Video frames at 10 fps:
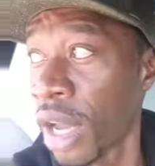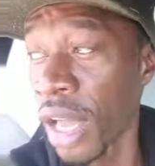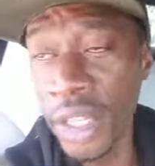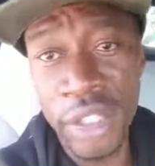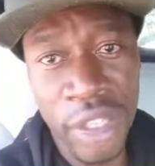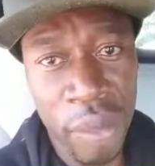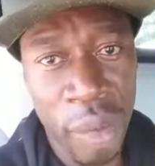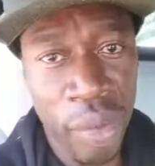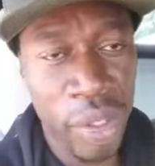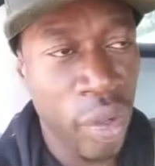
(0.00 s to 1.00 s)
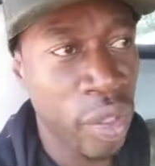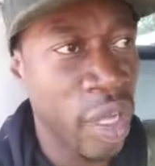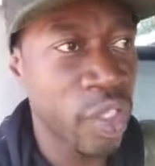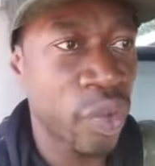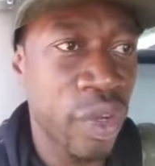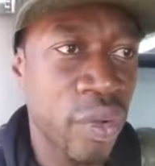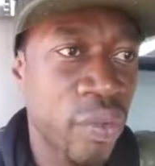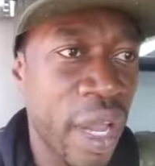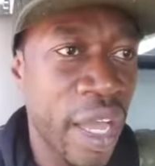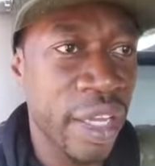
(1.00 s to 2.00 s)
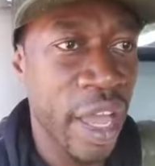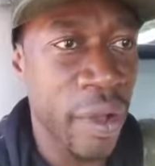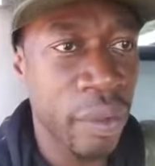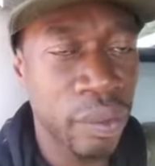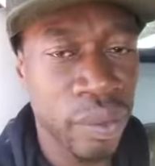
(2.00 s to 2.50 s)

I'd like to thank my brother Loaded Lux for flying out